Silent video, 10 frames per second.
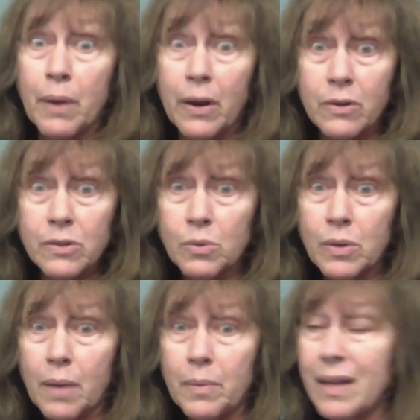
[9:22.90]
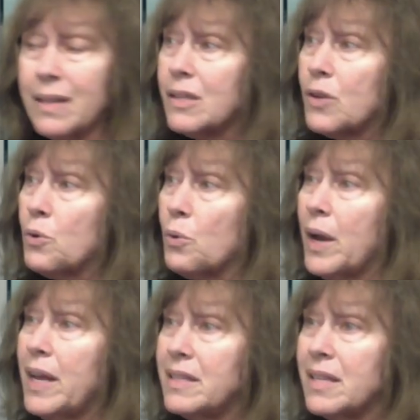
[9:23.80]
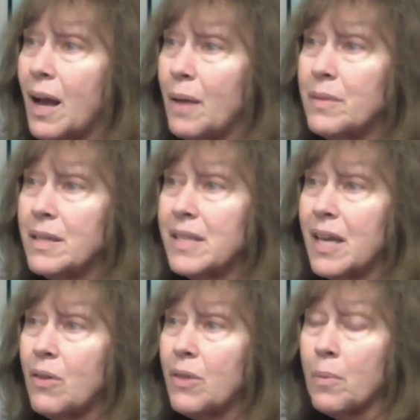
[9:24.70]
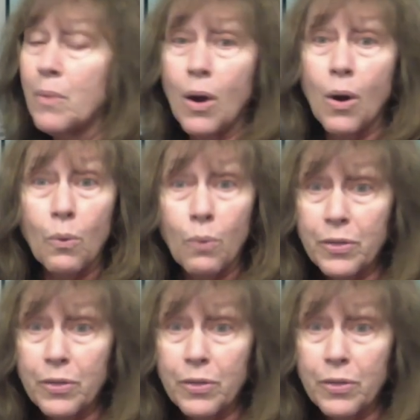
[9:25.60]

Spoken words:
parents will come, and it's a great time to tell them what